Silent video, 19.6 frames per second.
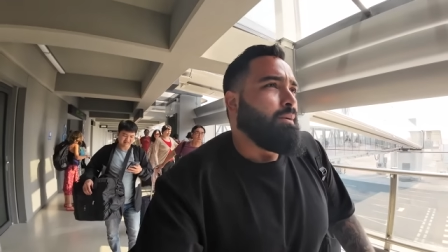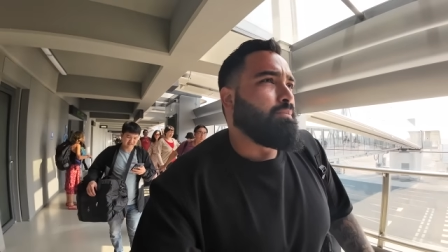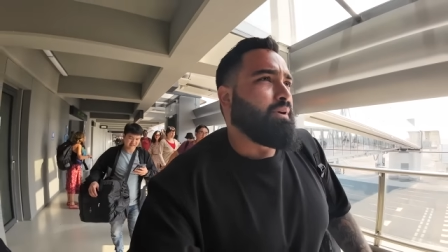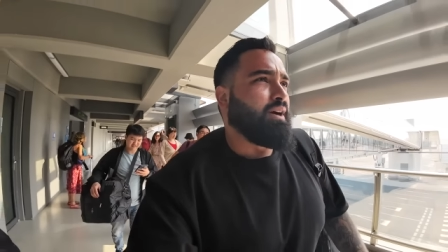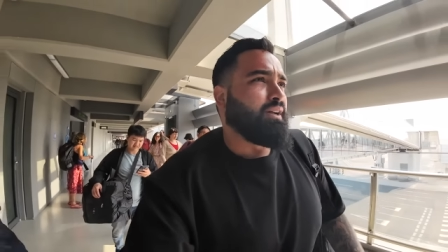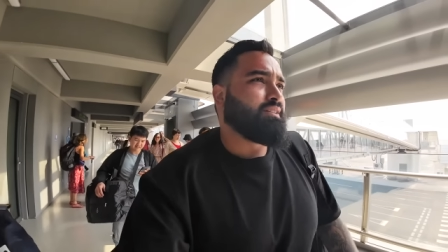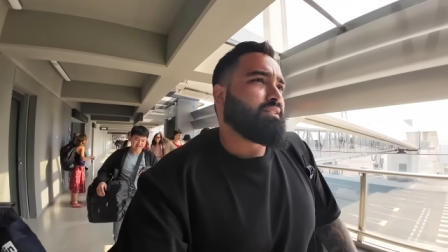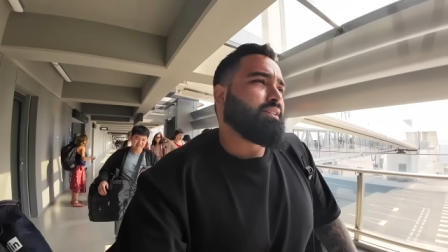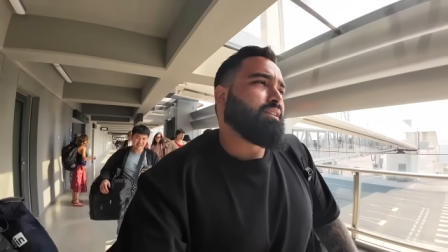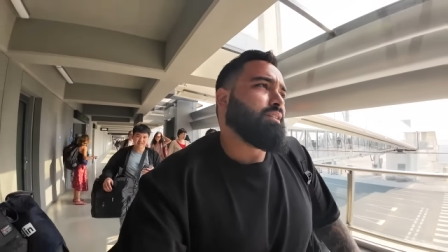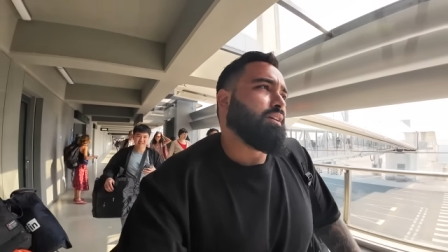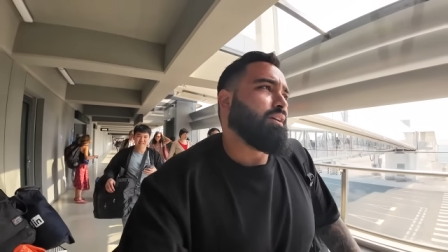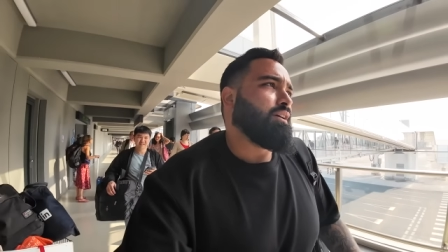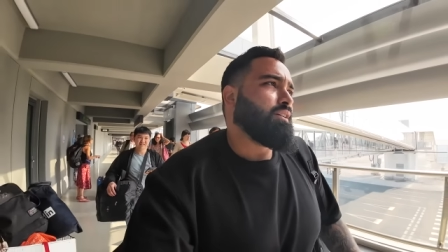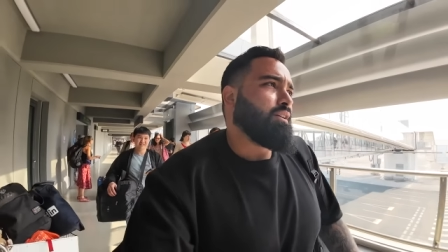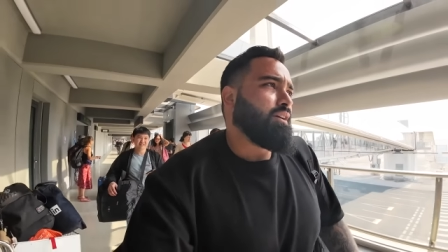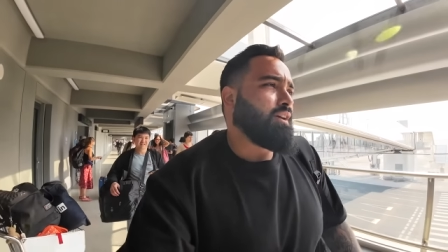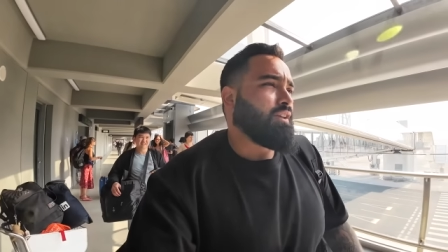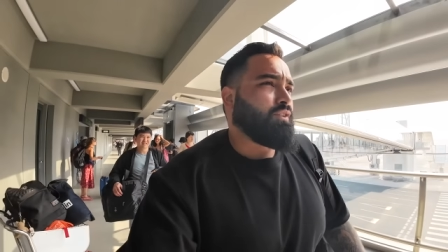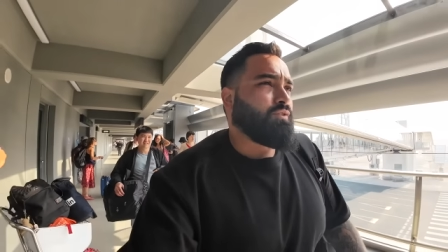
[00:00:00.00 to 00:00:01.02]
But
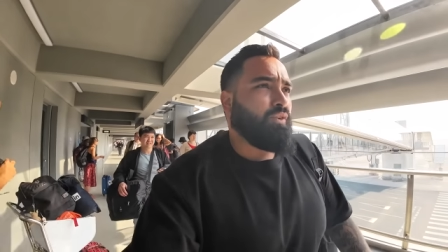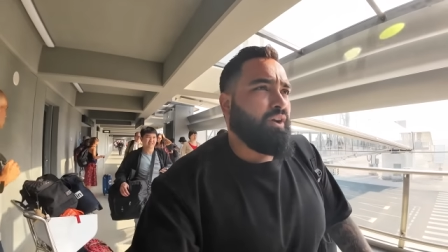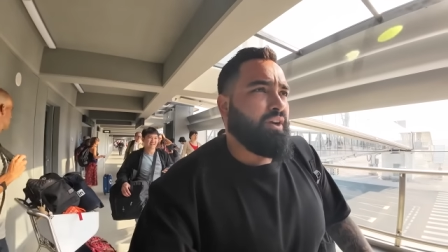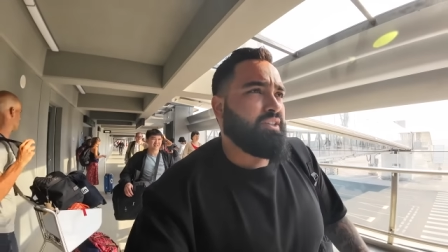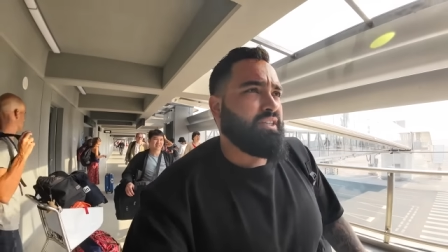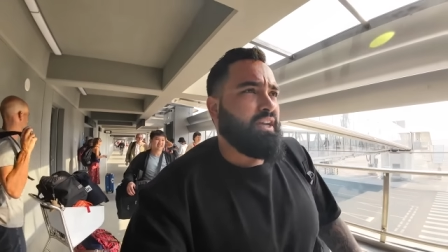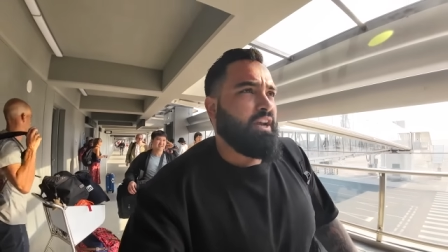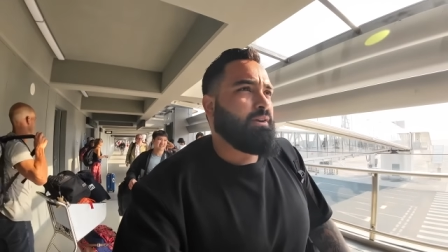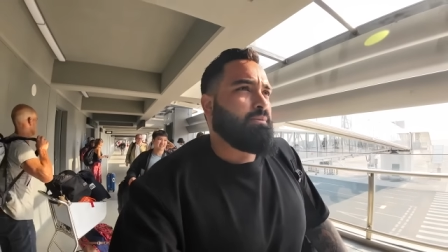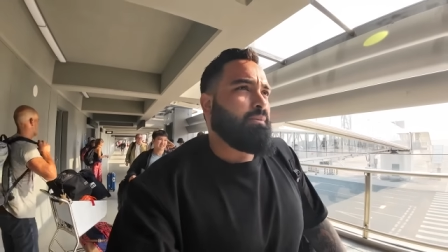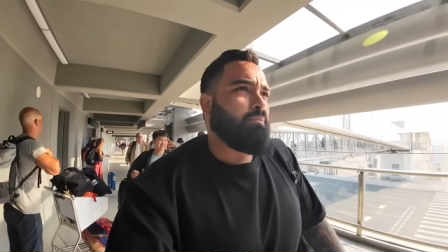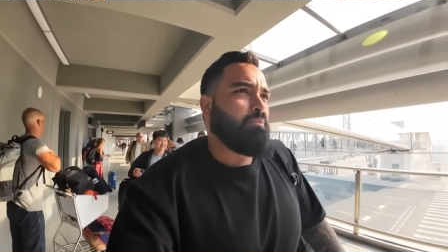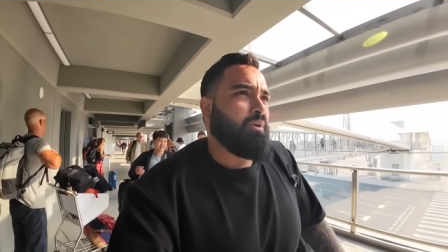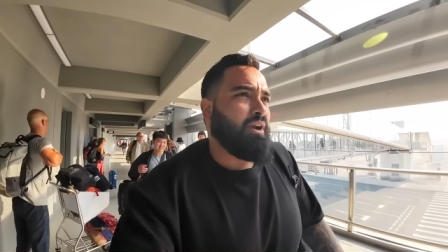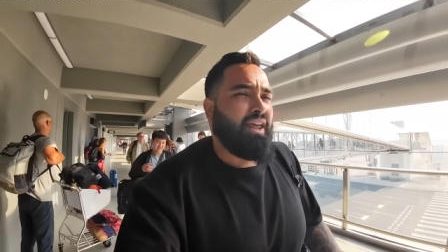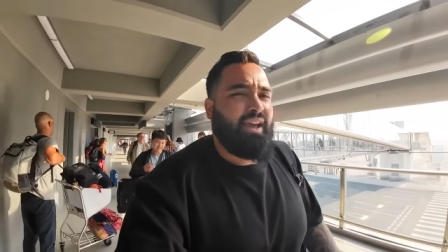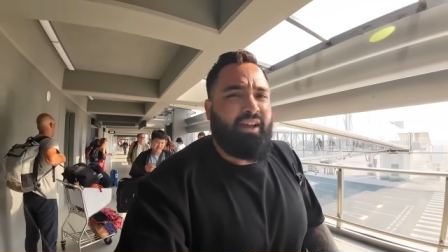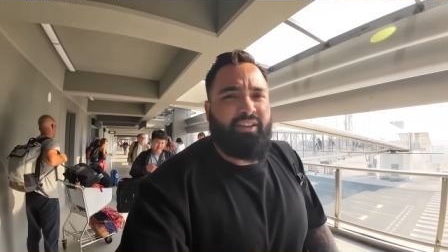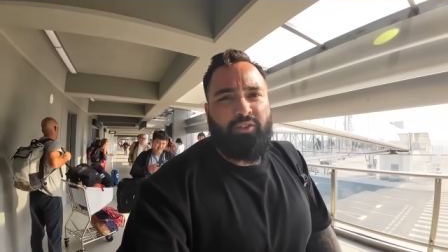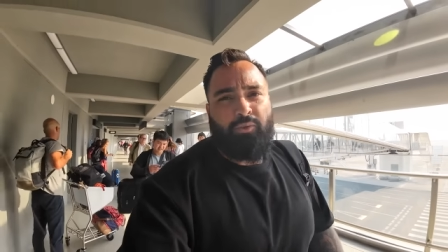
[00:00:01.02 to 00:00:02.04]
as far as I remember
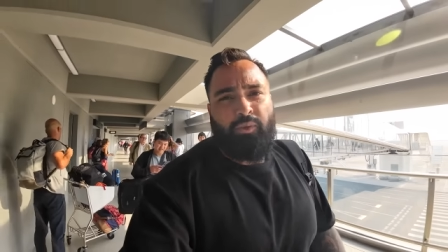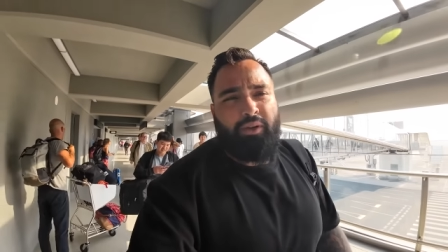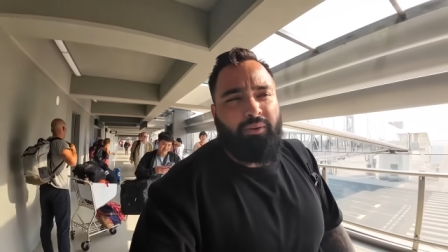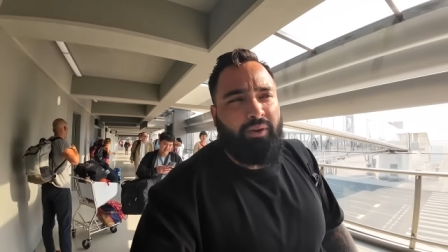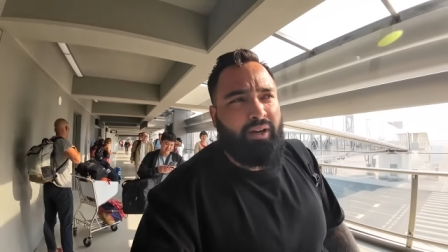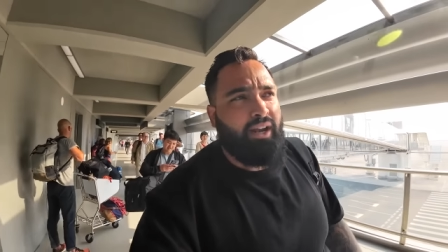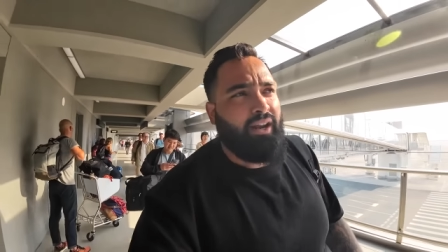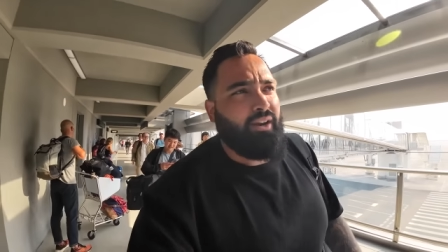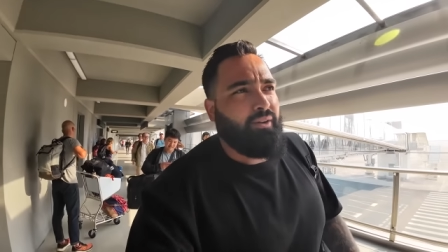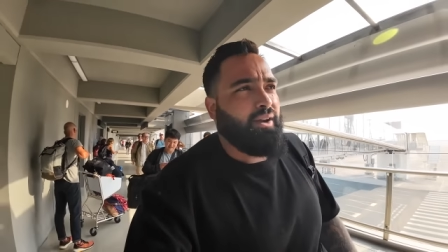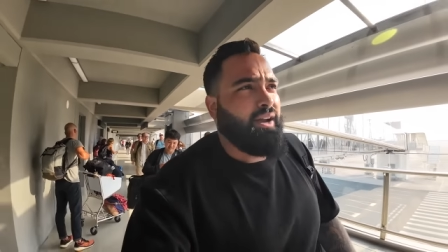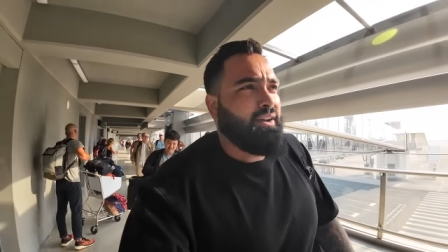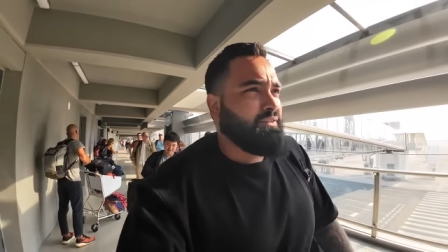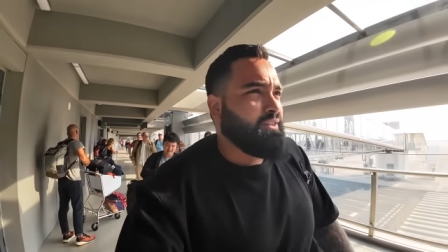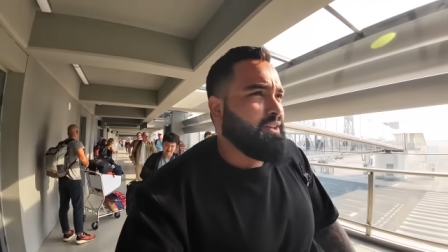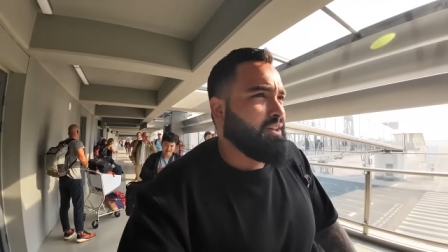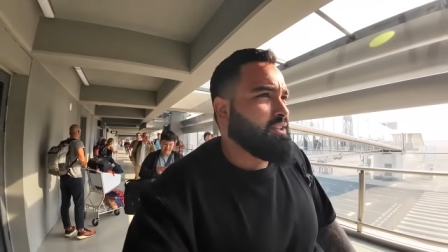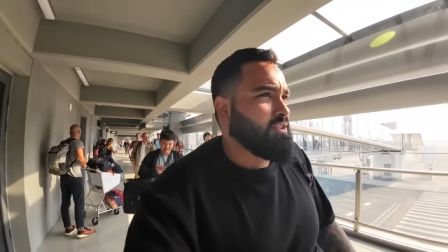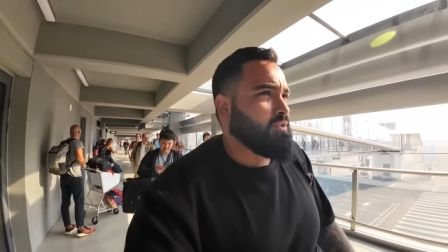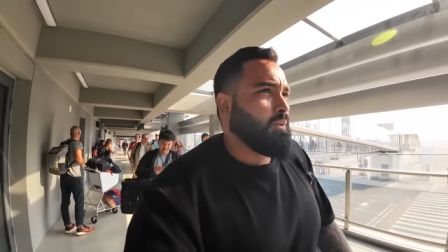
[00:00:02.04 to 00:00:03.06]
last week when I
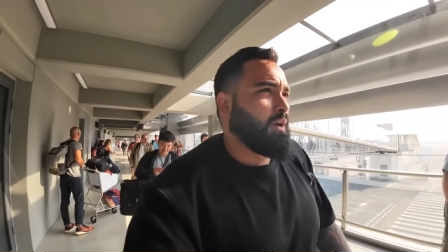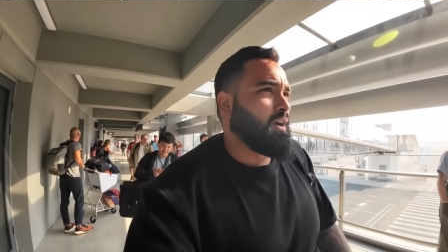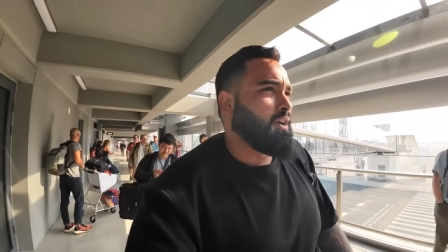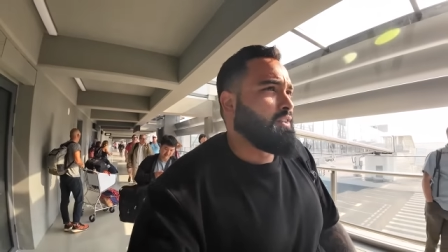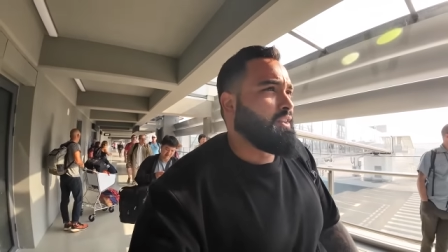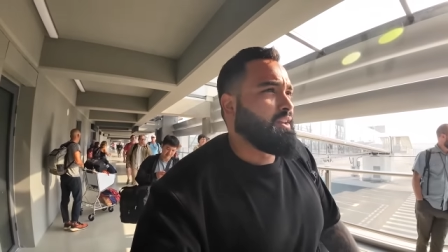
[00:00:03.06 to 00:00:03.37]
arrived here as well,